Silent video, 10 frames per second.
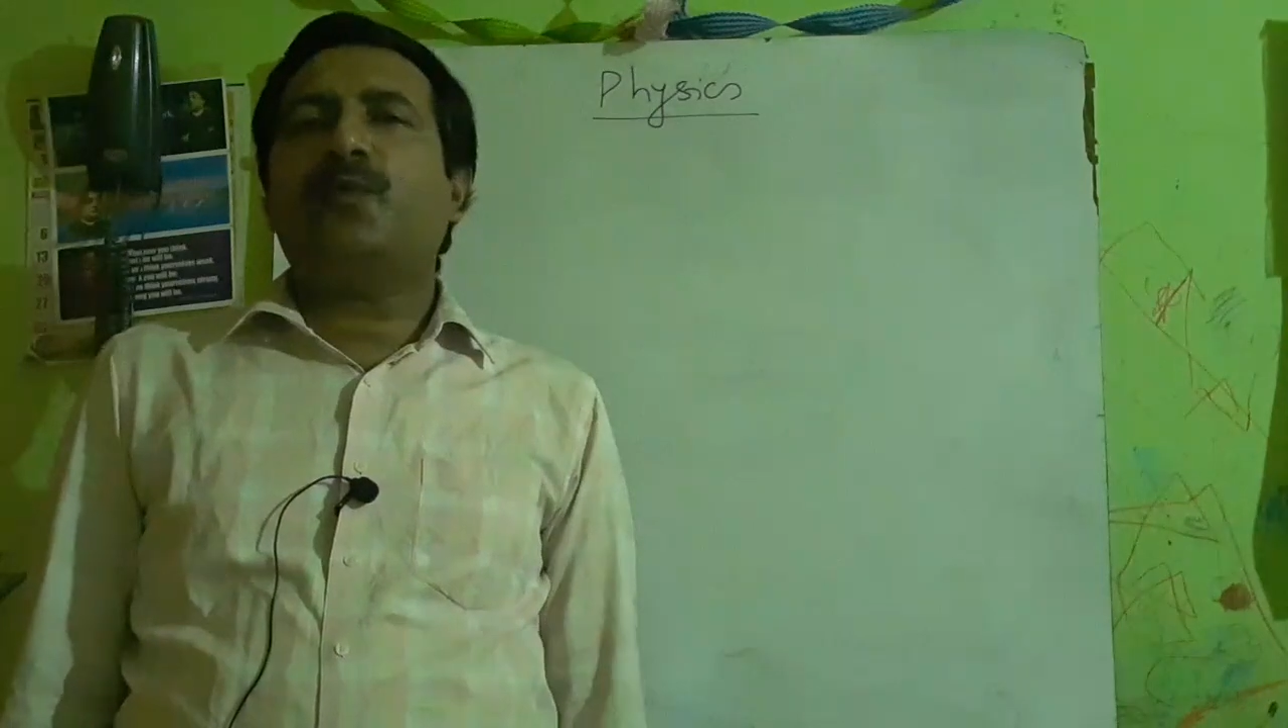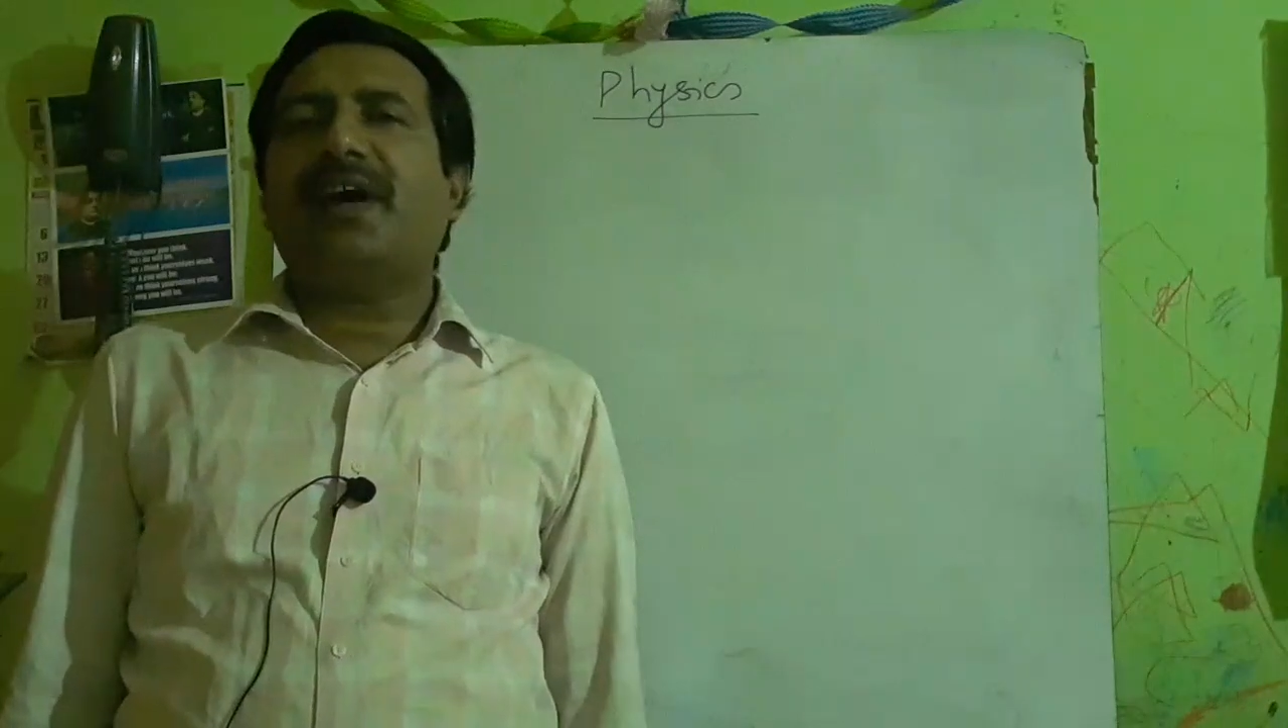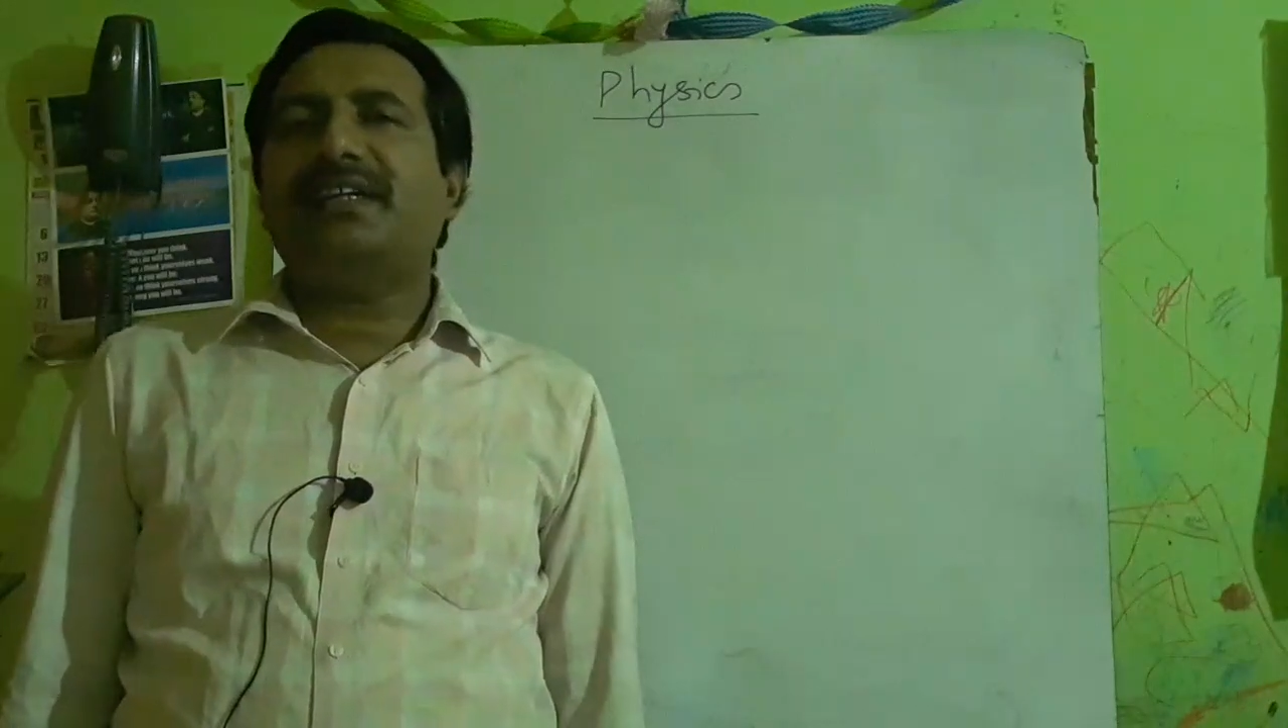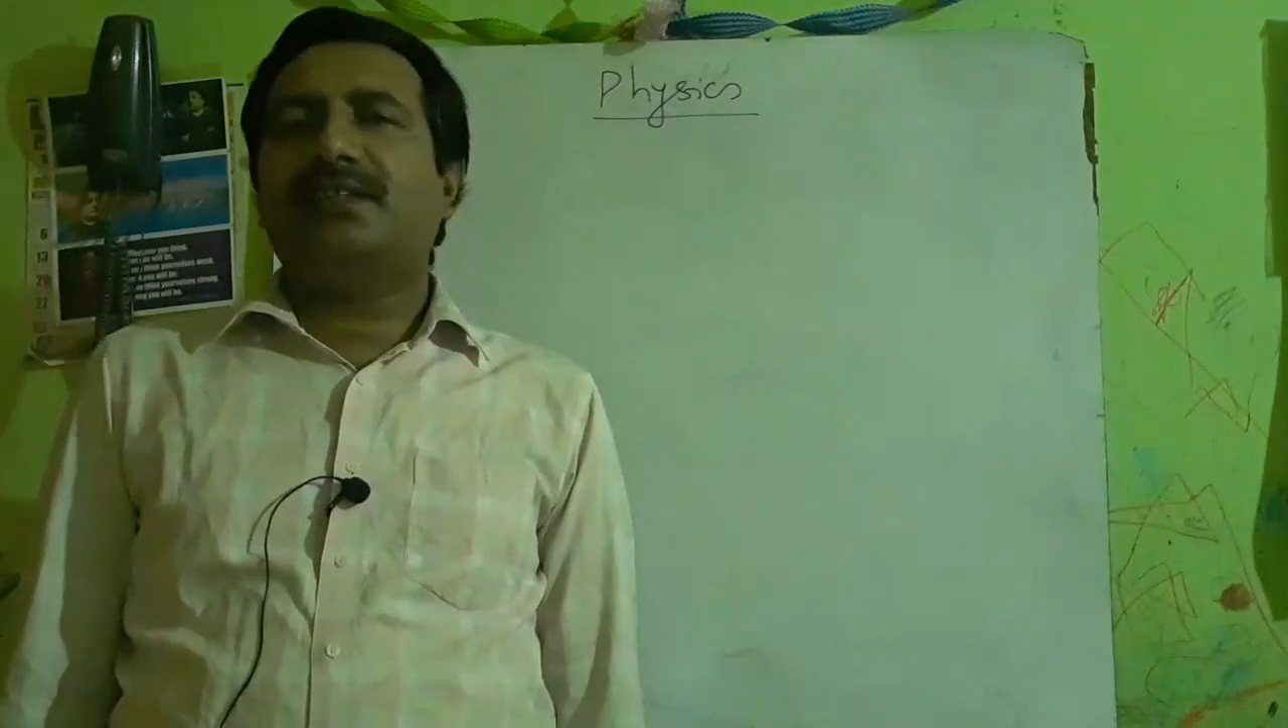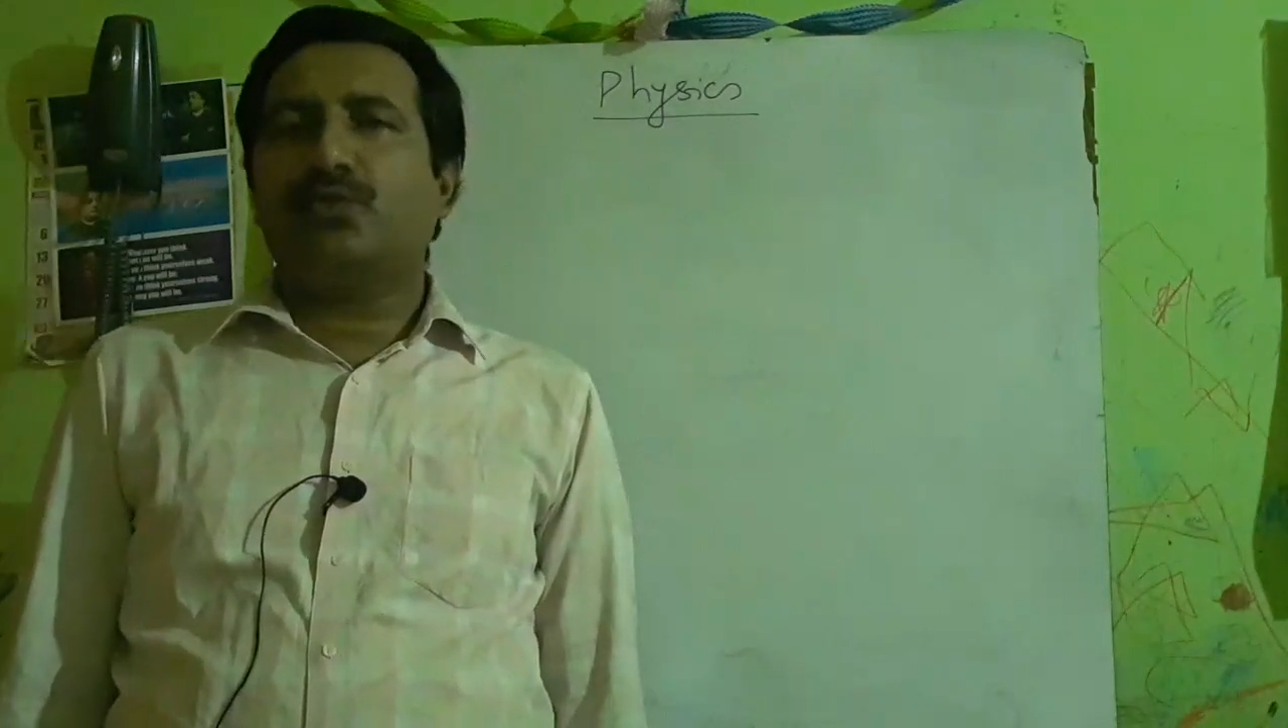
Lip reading: point